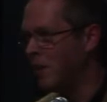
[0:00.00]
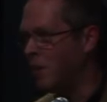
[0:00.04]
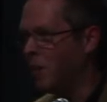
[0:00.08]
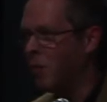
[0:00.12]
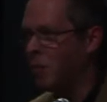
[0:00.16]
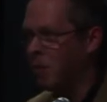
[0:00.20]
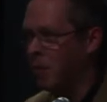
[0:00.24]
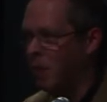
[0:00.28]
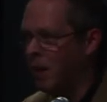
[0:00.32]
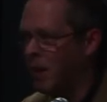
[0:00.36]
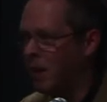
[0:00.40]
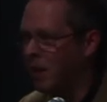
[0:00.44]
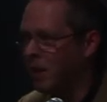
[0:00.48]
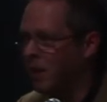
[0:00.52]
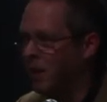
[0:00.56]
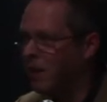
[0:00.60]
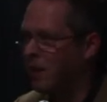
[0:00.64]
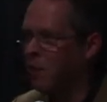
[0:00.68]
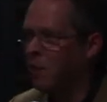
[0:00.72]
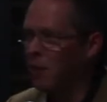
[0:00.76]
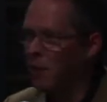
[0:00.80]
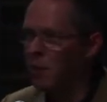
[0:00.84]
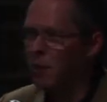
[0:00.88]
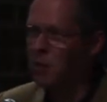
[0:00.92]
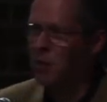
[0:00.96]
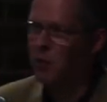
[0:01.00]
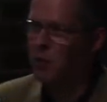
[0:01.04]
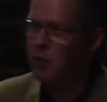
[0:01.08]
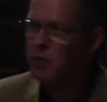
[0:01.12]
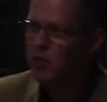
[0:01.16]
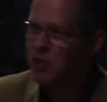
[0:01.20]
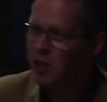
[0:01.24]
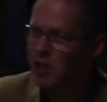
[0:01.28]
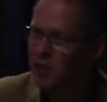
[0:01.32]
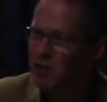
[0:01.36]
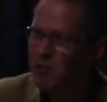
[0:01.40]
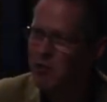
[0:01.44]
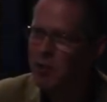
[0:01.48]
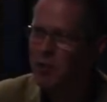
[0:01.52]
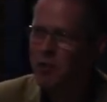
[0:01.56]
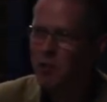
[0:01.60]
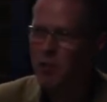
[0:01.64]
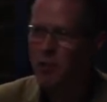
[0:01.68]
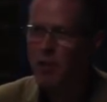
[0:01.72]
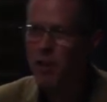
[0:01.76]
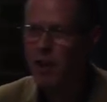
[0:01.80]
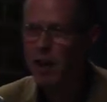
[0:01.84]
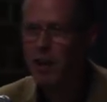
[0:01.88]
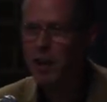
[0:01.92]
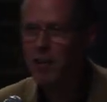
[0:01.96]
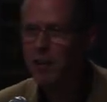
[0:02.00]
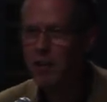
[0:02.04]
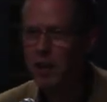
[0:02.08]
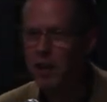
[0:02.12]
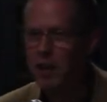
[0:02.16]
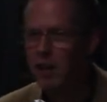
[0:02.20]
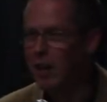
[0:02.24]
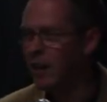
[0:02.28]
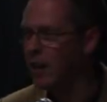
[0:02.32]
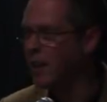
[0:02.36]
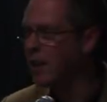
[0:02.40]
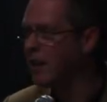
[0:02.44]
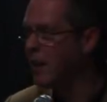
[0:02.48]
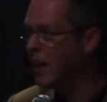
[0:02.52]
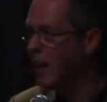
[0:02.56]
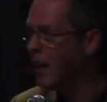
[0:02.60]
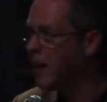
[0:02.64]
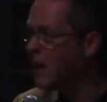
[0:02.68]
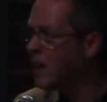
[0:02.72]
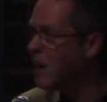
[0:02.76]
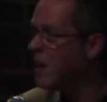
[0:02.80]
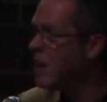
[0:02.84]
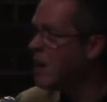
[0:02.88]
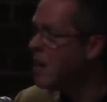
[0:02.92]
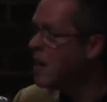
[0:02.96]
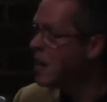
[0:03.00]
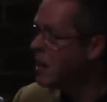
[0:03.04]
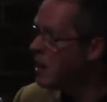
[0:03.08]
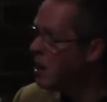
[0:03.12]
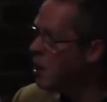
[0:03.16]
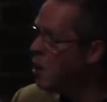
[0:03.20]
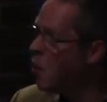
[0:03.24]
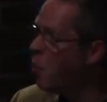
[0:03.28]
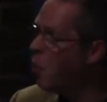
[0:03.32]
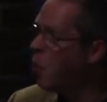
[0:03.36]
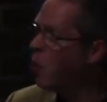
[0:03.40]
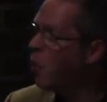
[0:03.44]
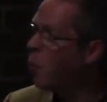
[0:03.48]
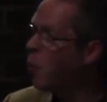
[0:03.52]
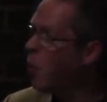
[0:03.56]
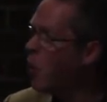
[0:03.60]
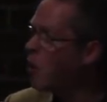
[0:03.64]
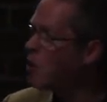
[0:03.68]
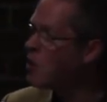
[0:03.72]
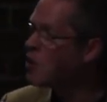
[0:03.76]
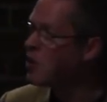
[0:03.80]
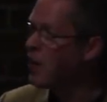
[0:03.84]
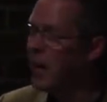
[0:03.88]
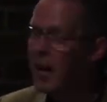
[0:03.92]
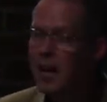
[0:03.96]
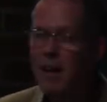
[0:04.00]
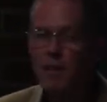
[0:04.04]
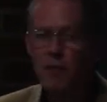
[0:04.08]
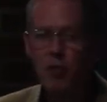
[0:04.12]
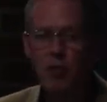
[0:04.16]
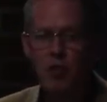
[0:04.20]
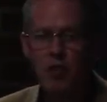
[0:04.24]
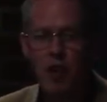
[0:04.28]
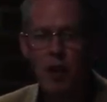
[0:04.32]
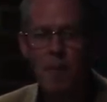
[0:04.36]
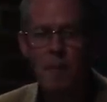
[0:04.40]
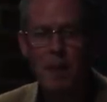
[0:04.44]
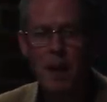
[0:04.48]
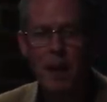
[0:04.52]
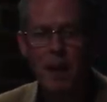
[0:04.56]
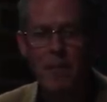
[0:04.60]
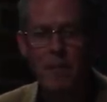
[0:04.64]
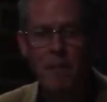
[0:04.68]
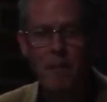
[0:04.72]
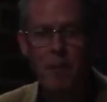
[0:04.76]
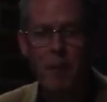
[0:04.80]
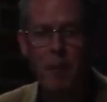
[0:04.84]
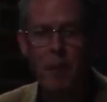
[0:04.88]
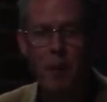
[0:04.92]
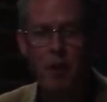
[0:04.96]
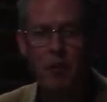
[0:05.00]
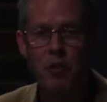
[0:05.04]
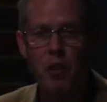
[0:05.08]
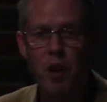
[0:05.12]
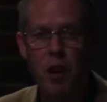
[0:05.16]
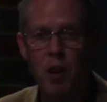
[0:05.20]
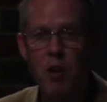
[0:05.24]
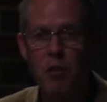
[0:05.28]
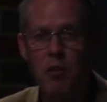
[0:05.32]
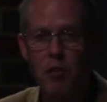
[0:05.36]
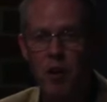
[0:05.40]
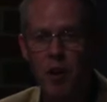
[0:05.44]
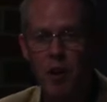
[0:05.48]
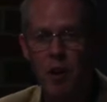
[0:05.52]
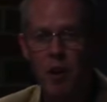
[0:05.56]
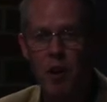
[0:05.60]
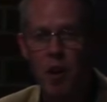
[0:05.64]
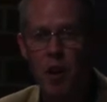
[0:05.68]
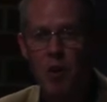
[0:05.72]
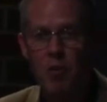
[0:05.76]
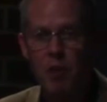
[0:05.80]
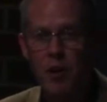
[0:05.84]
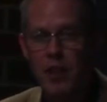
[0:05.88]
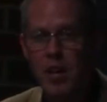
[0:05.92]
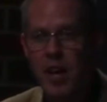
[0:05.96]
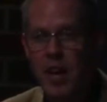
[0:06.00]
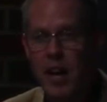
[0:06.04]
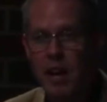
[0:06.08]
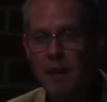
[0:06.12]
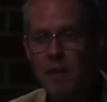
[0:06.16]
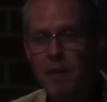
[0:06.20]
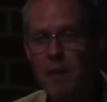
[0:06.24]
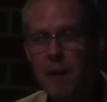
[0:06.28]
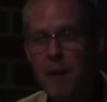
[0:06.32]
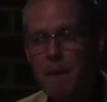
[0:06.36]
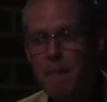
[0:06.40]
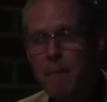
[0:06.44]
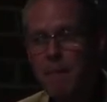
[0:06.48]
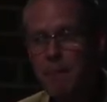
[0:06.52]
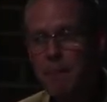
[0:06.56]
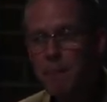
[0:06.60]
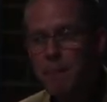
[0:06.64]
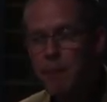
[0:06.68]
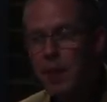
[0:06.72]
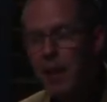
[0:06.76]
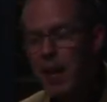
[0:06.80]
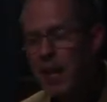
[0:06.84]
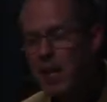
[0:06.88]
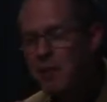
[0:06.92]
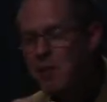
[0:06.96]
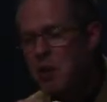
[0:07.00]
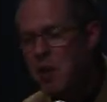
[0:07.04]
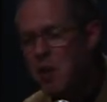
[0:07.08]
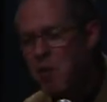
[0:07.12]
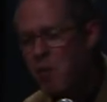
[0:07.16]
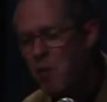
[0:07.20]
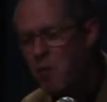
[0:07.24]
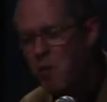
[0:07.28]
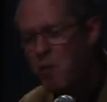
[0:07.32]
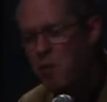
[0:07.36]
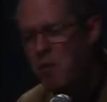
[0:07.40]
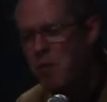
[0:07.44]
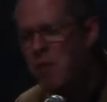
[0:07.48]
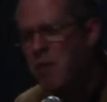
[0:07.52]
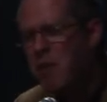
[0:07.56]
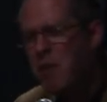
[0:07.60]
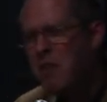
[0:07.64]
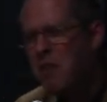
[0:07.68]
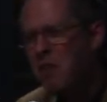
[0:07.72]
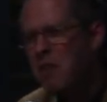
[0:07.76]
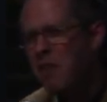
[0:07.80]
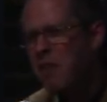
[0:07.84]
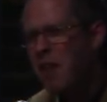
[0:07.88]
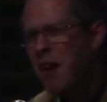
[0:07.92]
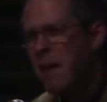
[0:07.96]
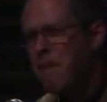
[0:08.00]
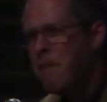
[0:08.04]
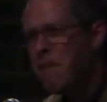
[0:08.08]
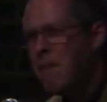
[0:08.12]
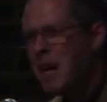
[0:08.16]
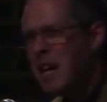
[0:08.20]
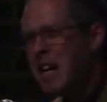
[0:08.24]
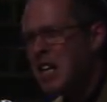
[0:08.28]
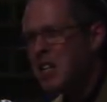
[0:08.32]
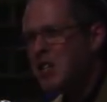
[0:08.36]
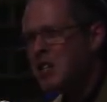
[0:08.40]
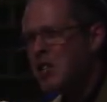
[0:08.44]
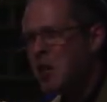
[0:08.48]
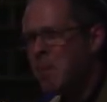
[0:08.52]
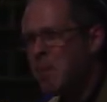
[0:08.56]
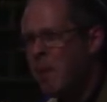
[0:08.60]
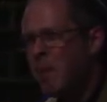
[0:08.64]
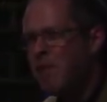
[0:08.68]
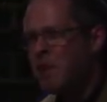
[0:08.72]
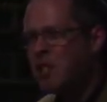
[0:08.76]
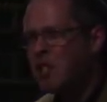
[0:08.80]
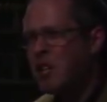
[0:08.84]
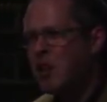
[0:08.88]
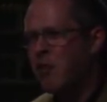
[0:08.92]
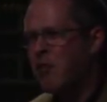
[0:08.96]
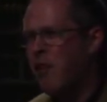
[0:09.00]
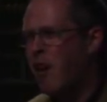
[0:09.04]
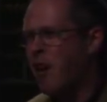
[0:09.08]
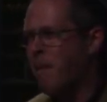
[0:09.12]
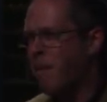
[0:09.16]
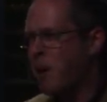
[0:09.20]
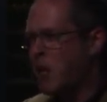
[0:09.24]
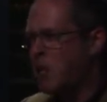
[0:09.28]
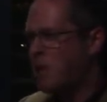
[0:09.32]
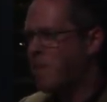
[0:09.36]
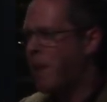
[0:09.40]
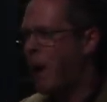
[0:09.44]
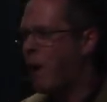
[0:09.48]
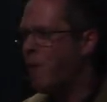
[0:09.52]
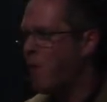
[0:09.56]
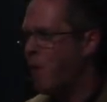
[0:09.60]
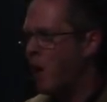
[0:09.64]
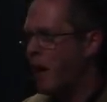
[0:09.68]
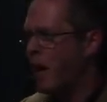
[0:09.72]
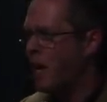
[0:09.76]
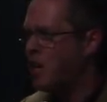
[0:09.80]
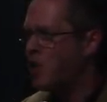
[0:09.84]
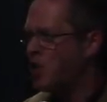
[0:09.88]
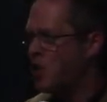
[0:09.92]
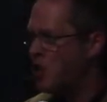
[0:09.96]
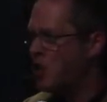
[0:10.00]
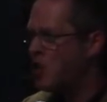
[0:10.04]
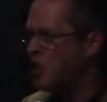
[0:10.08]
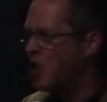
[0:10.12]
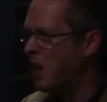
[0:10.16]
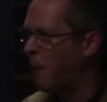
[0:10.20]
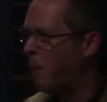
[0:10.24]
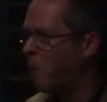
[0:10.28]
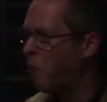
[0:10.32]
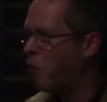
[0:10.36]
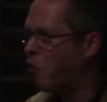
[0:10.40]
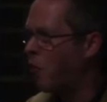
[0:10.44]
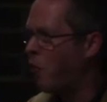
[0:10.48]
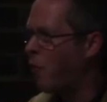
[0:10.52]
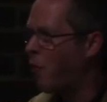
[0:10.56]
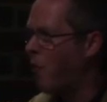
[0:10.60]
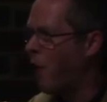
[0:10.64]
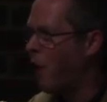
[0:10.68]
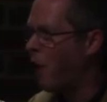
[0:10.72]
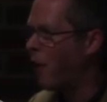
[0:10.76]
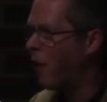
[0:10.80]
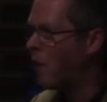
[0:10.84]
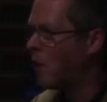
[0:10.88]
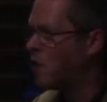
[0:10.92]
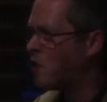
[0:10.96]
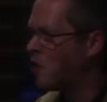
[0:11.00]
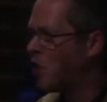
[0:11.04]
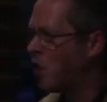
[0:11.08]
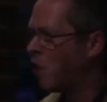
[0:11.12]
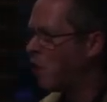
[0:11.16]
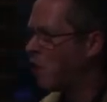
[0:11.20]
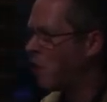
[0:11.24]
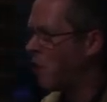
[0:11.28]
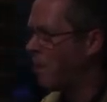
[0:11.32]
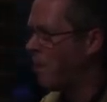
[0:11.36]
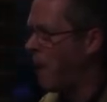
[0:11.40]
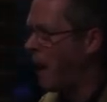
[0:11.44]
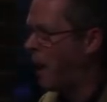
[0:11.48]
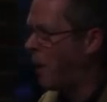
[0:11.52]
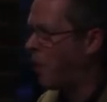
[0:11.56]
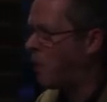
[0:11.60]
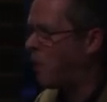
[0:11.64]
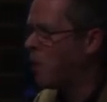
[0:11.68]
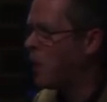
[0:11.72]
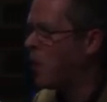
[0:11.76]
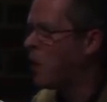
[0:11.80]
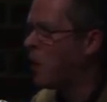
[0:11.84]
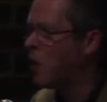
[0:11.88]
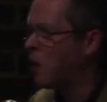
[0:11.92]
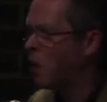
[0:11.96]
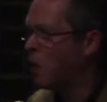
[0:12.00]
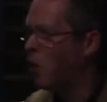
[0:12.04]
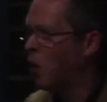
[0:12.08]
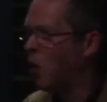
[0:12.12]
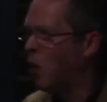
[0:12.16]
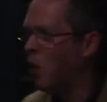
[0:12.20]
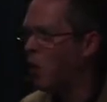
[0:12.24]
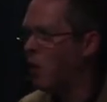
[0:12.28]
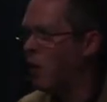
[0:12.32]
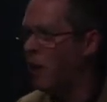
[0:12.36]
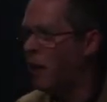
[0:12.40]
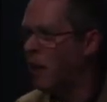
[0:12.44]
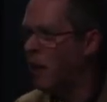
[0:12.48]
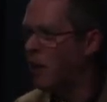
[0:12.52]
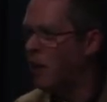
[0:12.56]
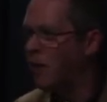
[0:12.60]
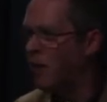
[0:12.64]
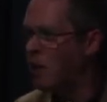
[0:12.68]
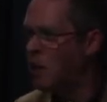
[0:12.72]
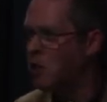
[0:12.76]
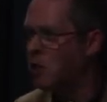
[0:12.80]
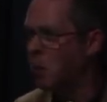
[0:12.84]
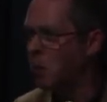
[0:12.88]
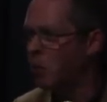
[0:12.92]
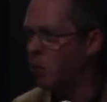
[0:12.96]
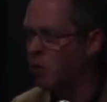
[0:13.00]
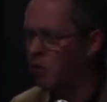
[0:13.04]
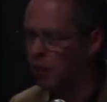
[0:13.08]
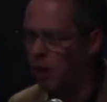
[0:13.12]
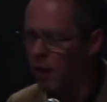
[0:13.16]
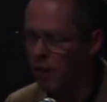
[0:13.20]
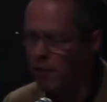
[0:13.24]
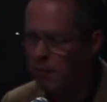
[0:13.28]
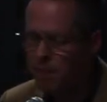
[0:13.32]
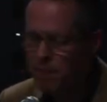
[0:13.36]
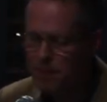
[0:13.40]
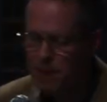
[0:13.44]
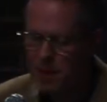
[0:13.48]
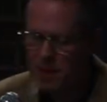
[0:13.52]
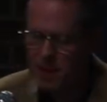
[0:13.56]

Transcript: your partner or your children or anything like that, you will want to have some influence over, over that. And that means that privacy is very much about relationships rather than just about your individual stuff.